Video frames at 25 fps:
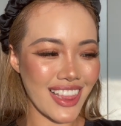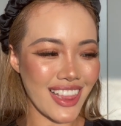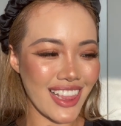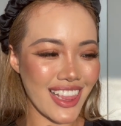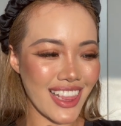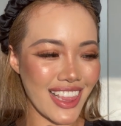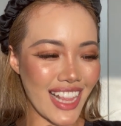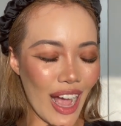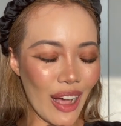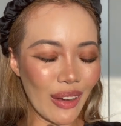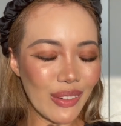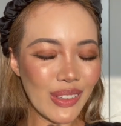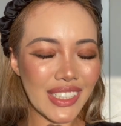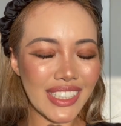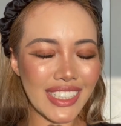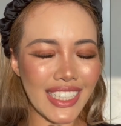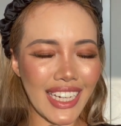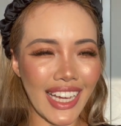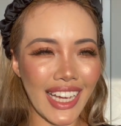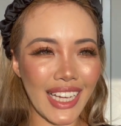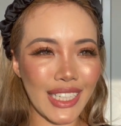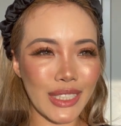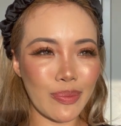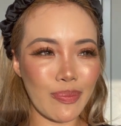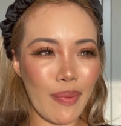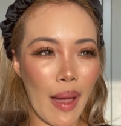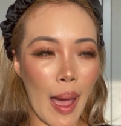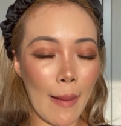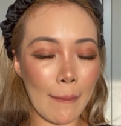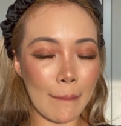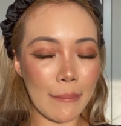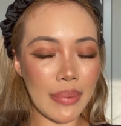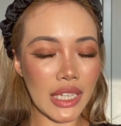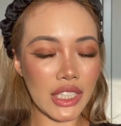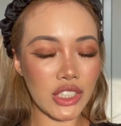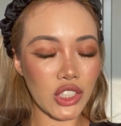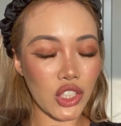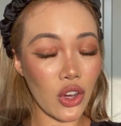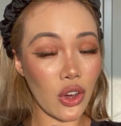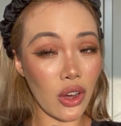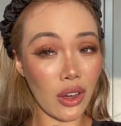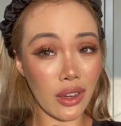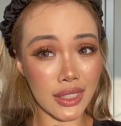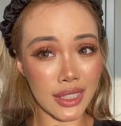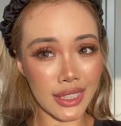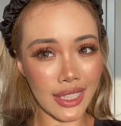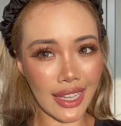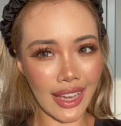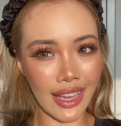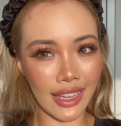Nowadays, puppies
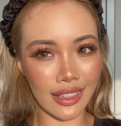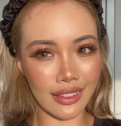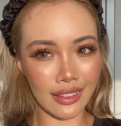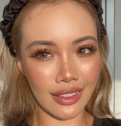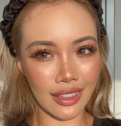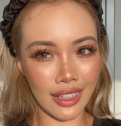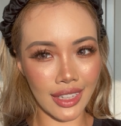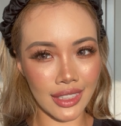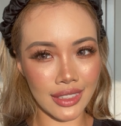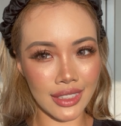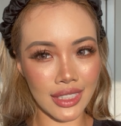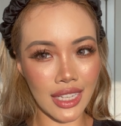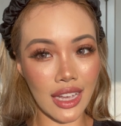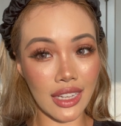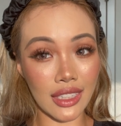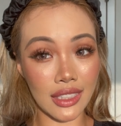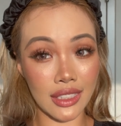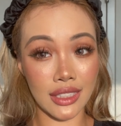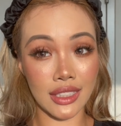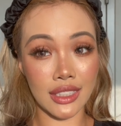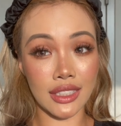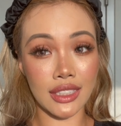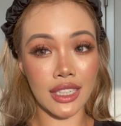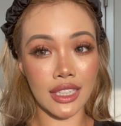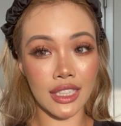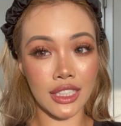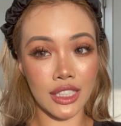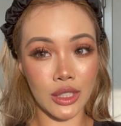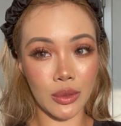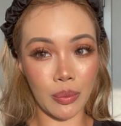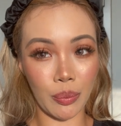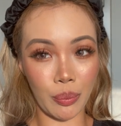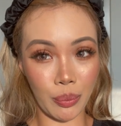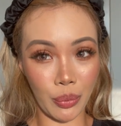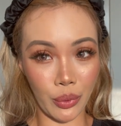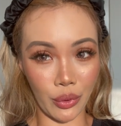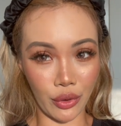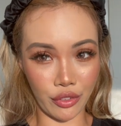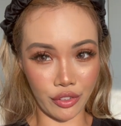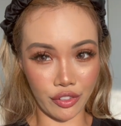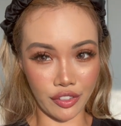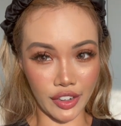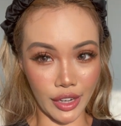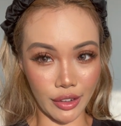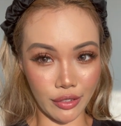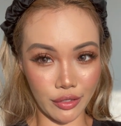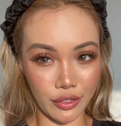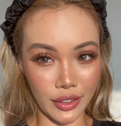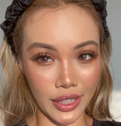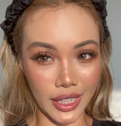cost at least 6.5
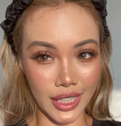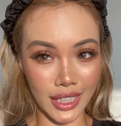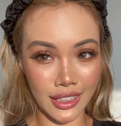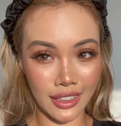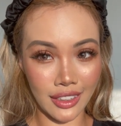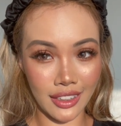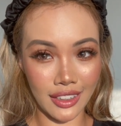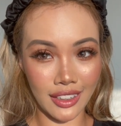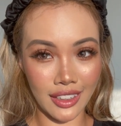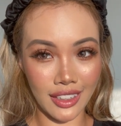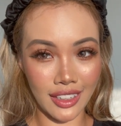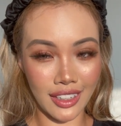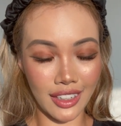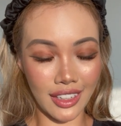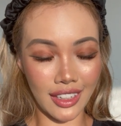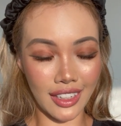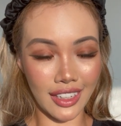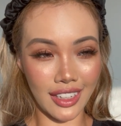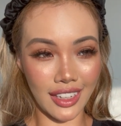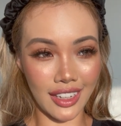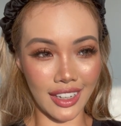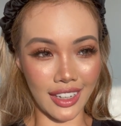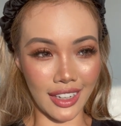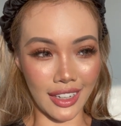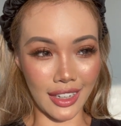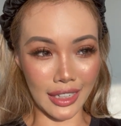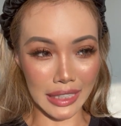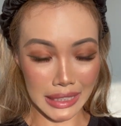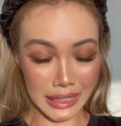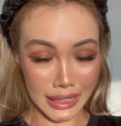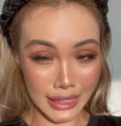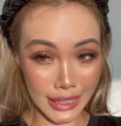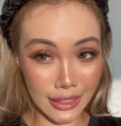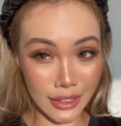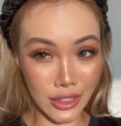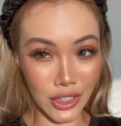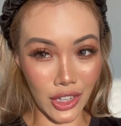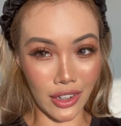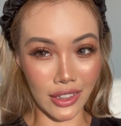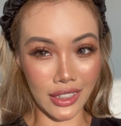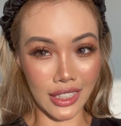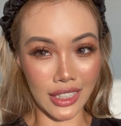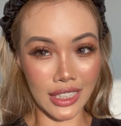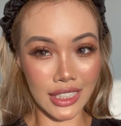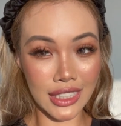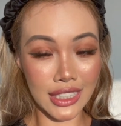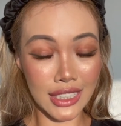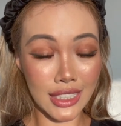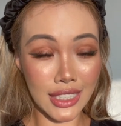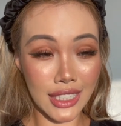grand uh, Sing
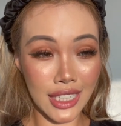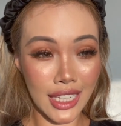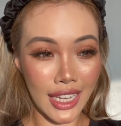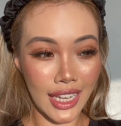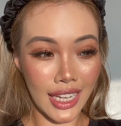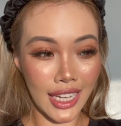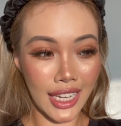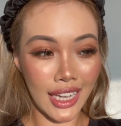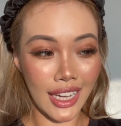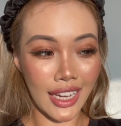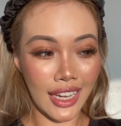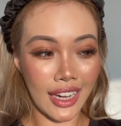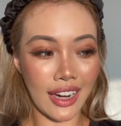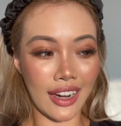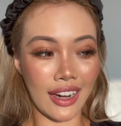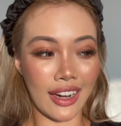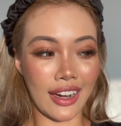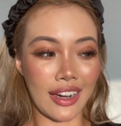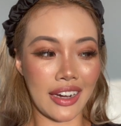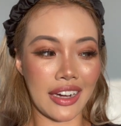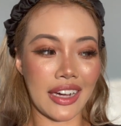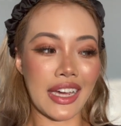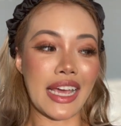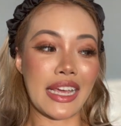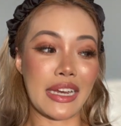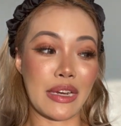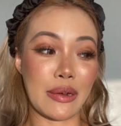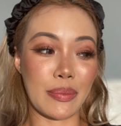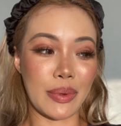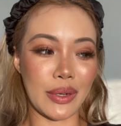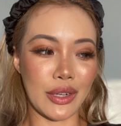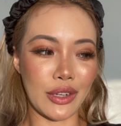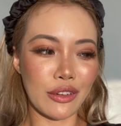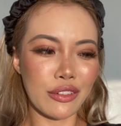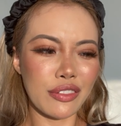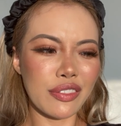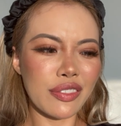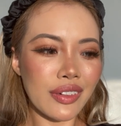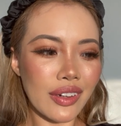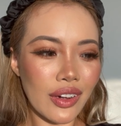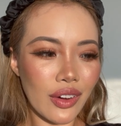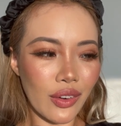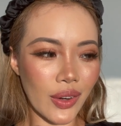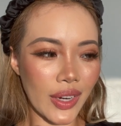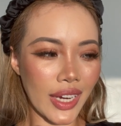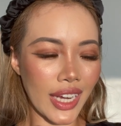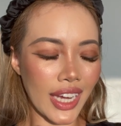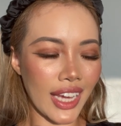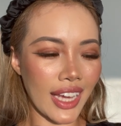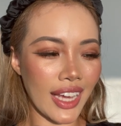dollars uh, and above,
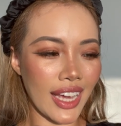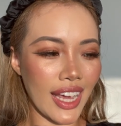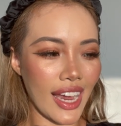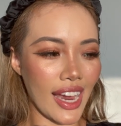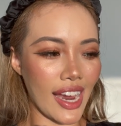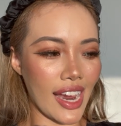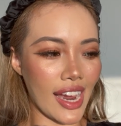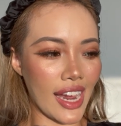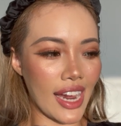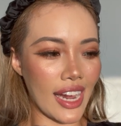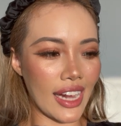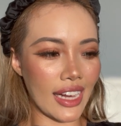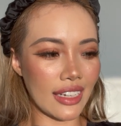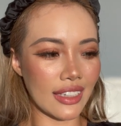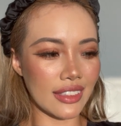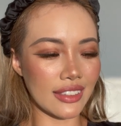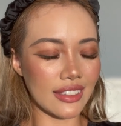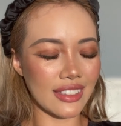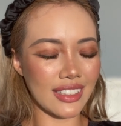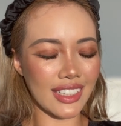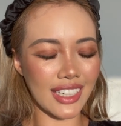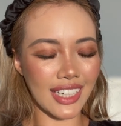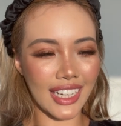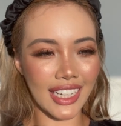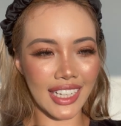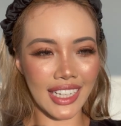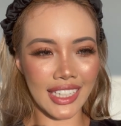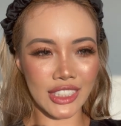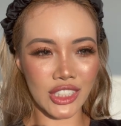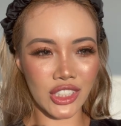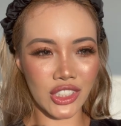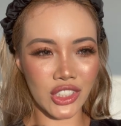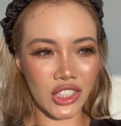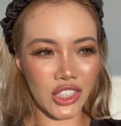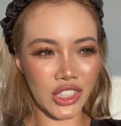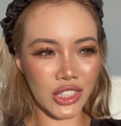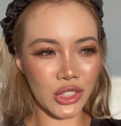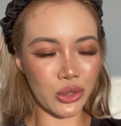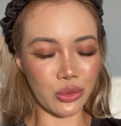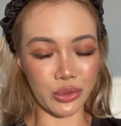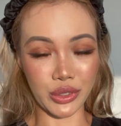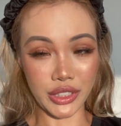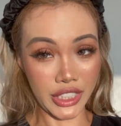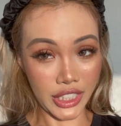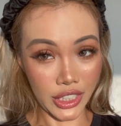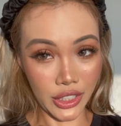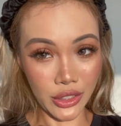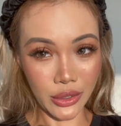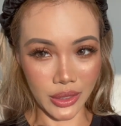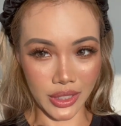okay? And it's just
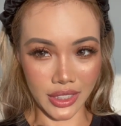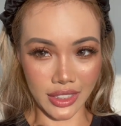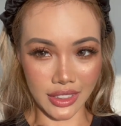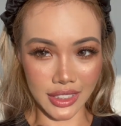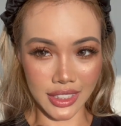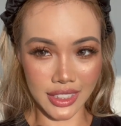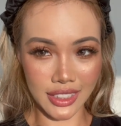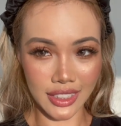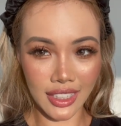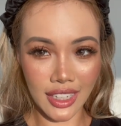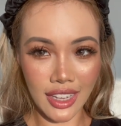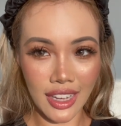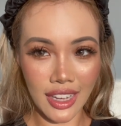ridiculous.